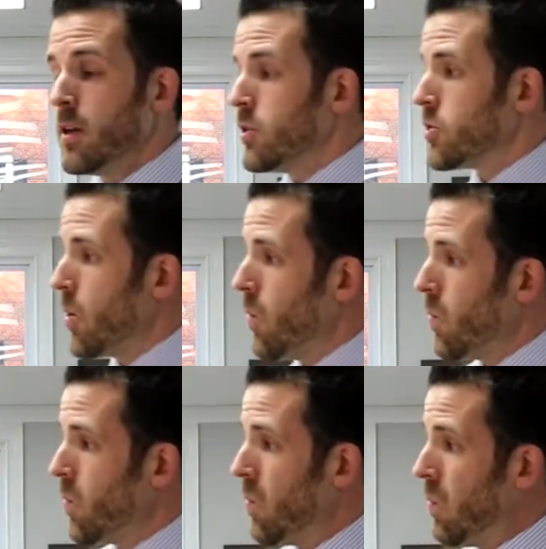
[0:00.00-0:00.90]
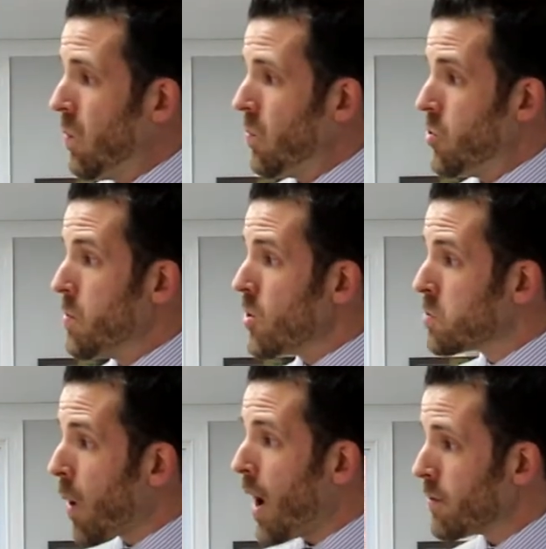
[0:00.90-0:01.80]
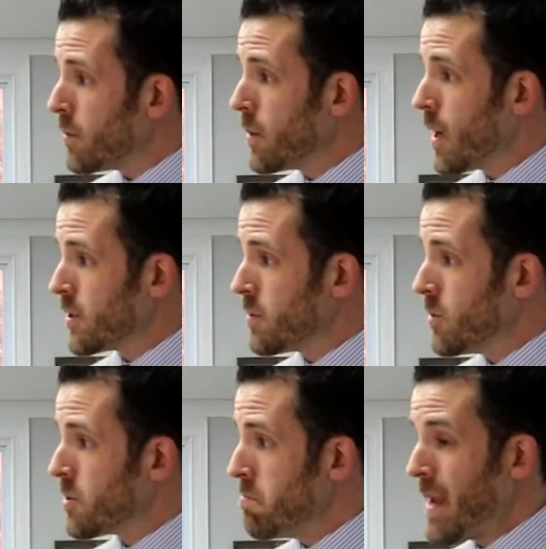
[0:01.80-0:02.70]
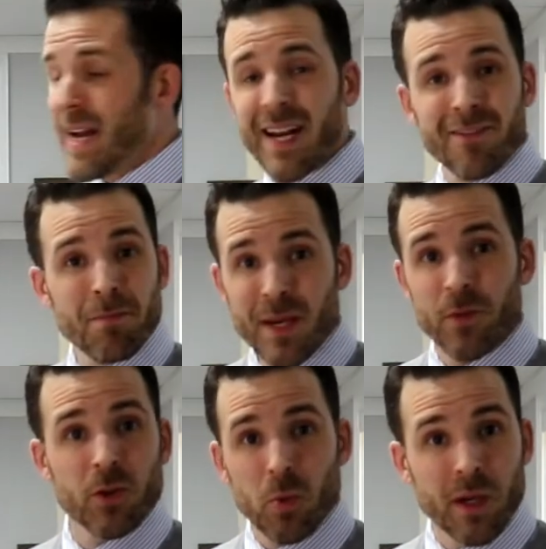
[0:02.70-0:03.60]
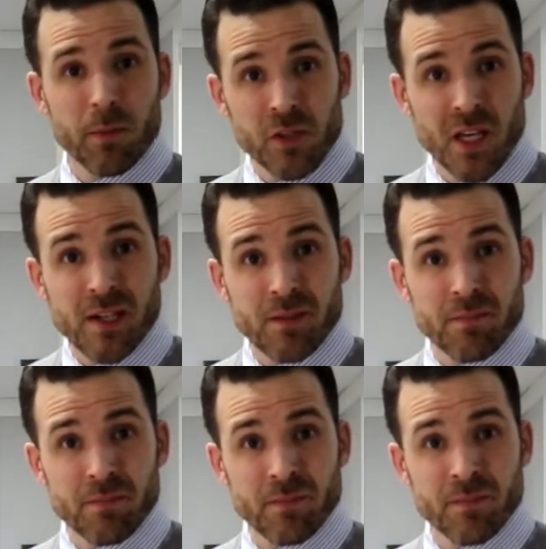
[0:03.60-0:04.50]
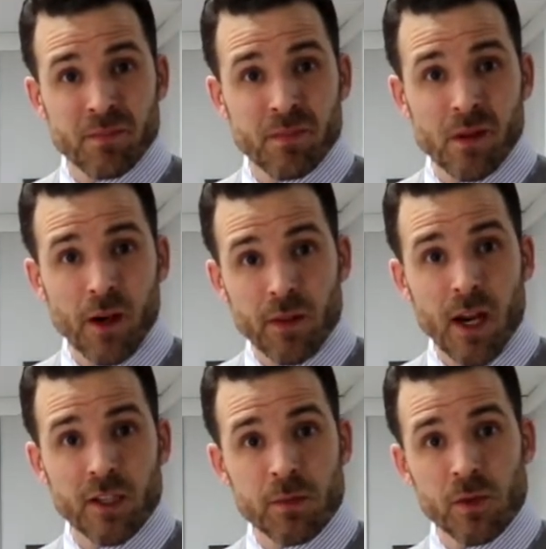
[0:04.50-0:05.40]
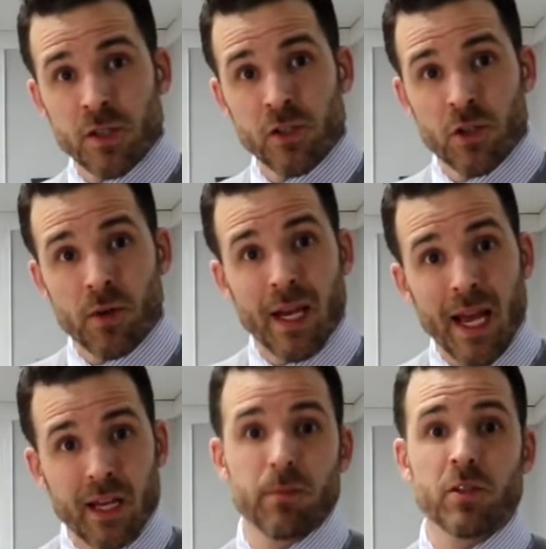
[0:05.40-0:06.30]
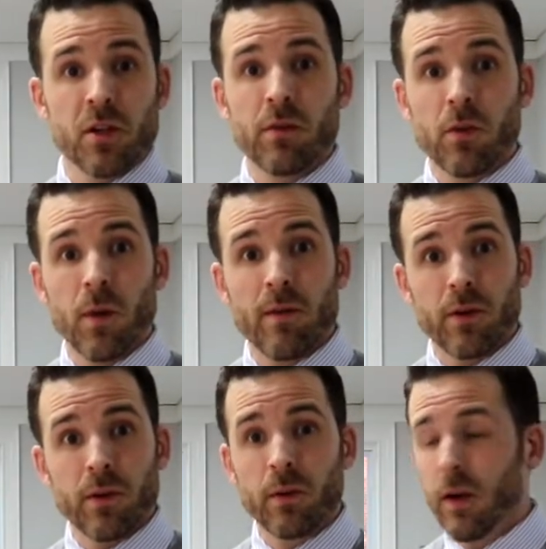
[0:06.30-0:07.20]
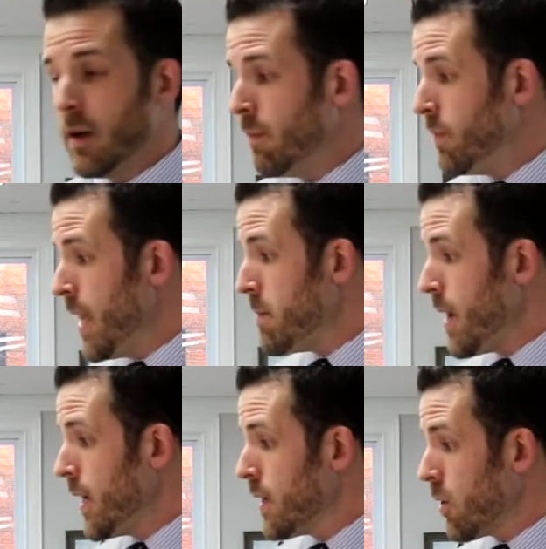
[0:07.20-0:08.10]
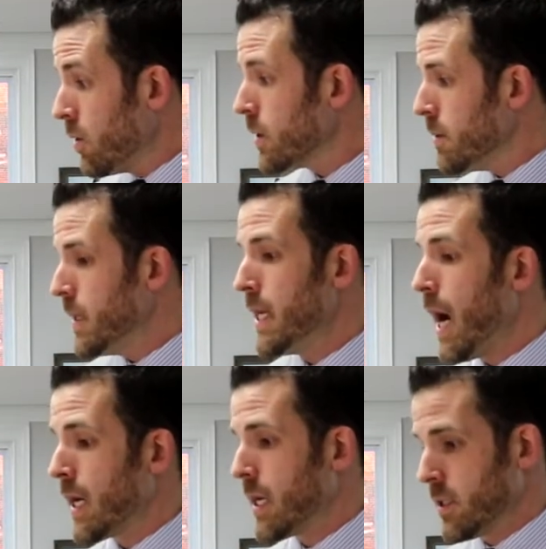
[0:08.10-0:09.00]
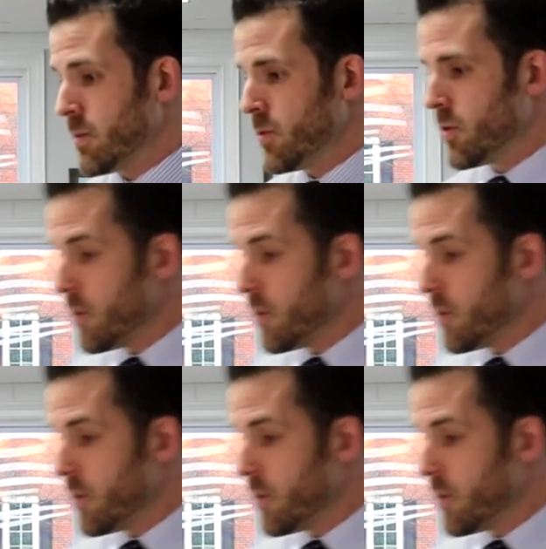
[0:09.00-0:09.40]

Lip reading: So your most profitable customers may not even be in the 20% of the customers that generate 80% of your revenue. They may currently be non-customers.